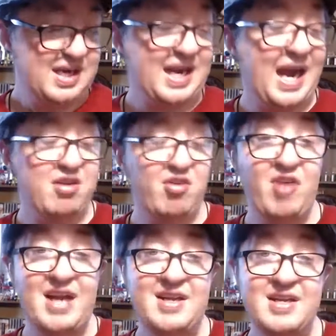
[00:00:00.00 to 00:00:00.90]

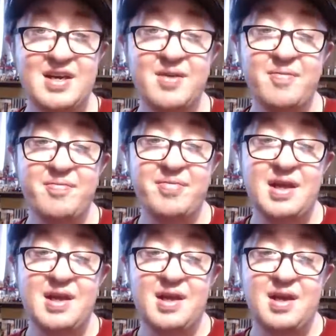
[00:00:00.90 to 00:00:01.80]
Castlevania
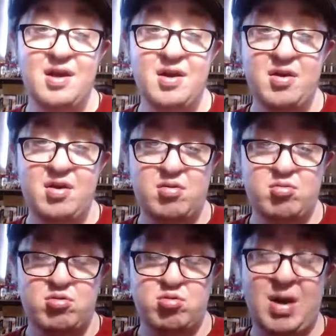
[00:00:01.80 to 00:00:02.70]

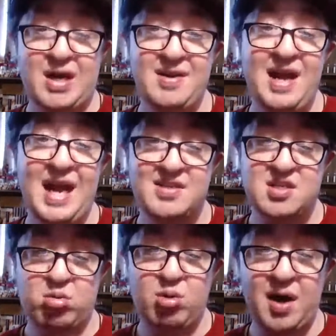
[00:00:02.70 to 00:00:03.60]
Dracula X
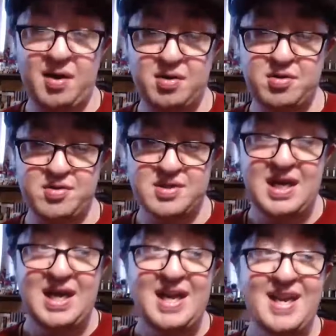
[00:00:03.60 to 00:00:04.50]
Chronicles.
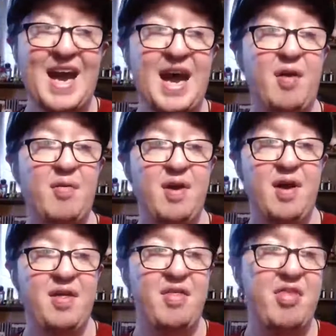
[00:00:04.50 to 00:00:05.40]
Now,
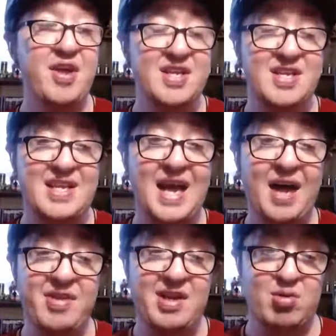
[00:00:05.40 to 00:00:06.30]
this is not
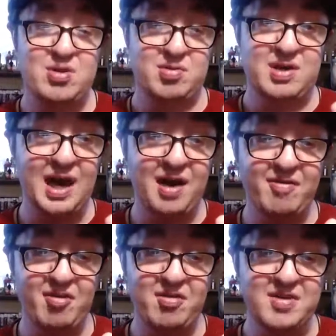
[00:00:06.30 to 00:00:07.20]
the original
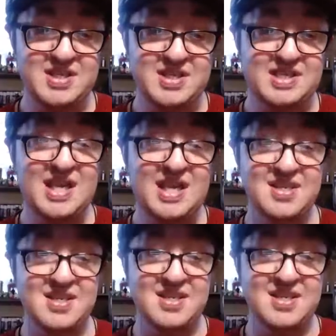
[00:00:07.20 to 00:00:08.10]
cover. This is
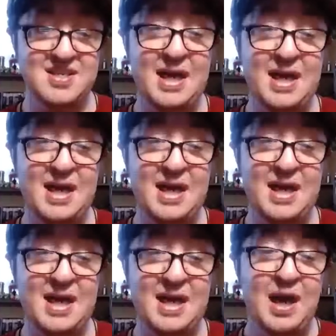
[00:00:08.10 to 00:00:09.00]
custom
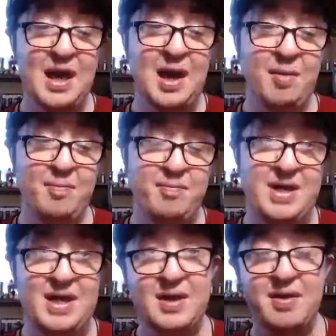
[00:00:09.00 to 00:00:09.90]
made. Uh,
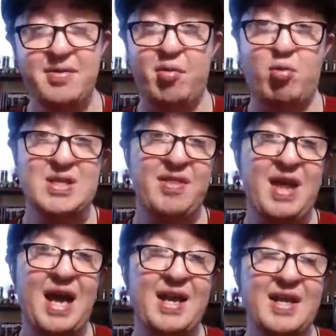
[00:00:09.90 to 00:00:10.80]
the
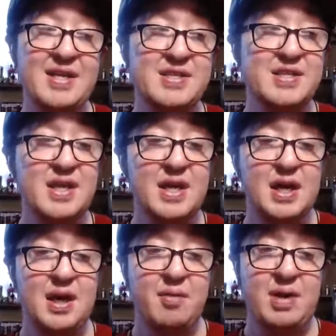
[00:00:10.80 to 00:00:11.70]
reason that is
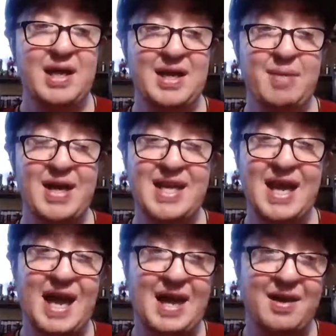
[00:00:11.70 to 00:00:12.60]
because my
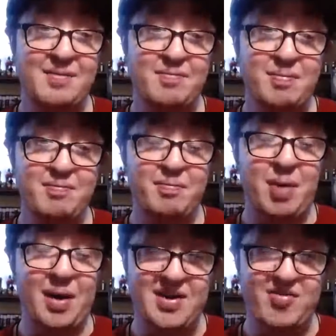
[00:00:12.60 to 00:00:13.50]
dad
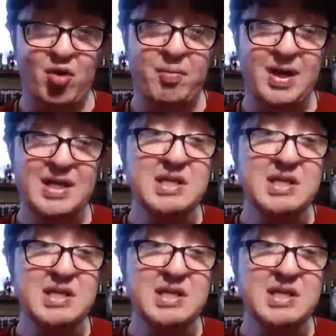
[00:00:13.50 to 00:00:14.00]
bought this for me